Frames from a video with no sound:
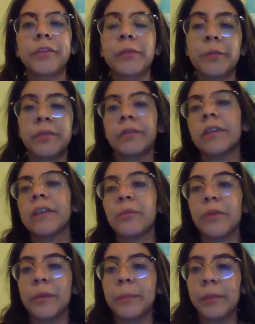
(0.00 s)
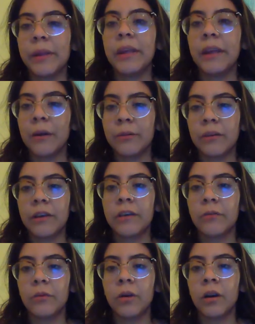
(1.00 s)
specifically with the B, I was
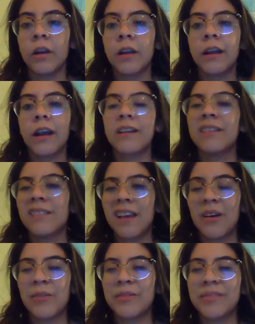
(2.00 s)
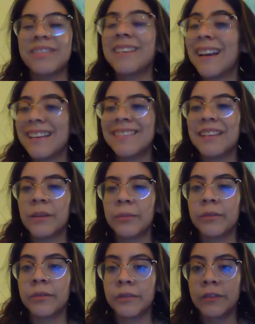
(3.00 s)
looking for kind of signs that it
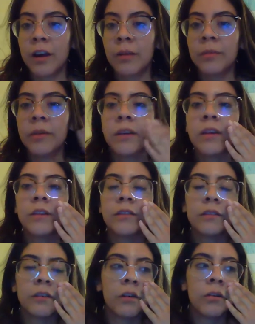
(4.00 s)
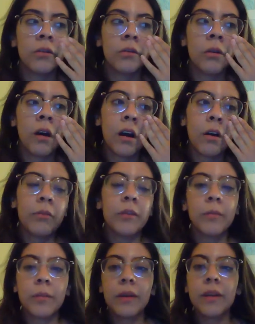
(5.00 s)
was a stop. So with
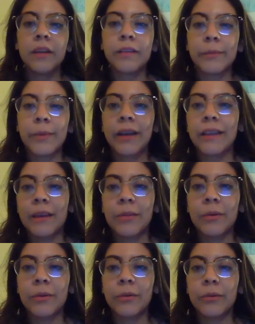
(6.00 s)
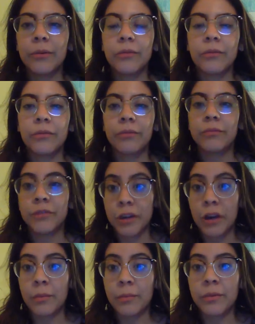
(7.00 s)
the B, it's a bilabial
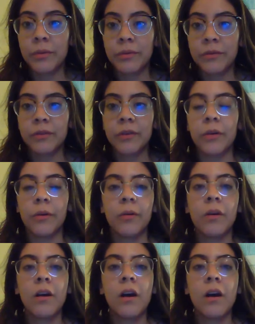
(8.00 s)
stop. So